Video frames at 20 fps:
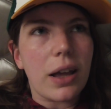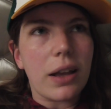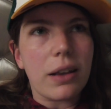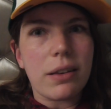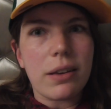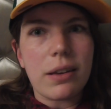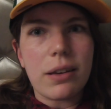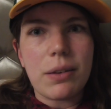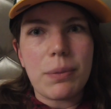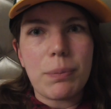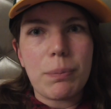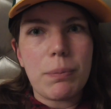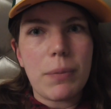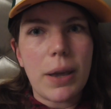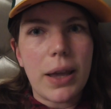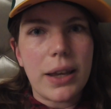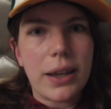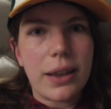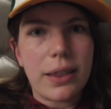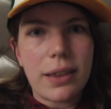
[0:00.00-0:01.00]
at as
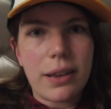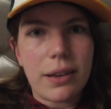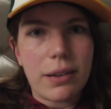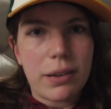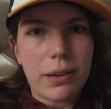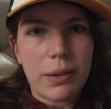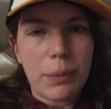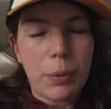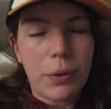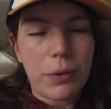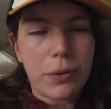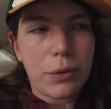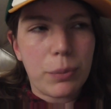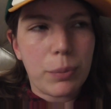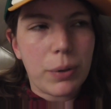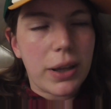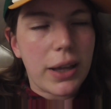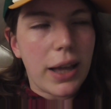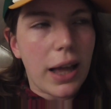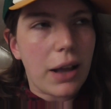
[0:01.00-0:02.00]
many things as he
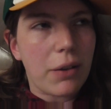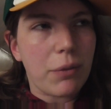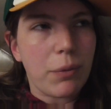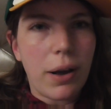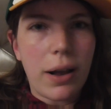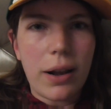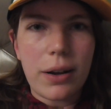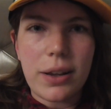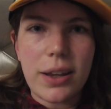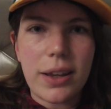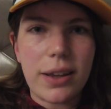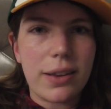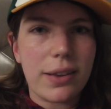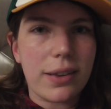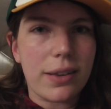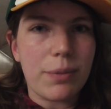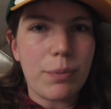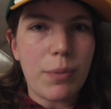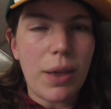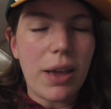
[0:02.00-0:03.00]
possibly can while
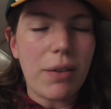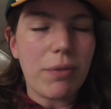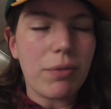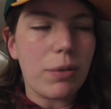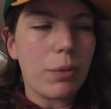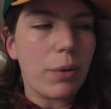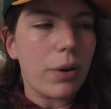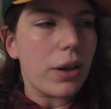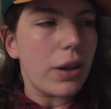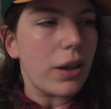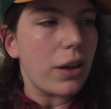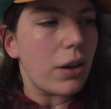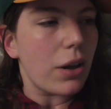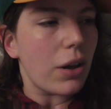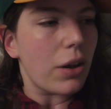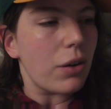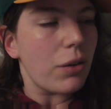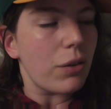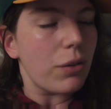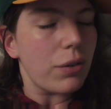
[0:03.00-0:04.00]
he's everywhere he
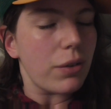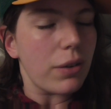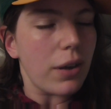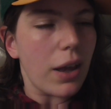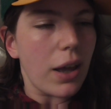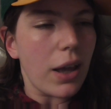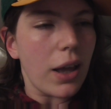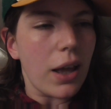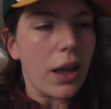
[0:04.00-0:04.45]
goes.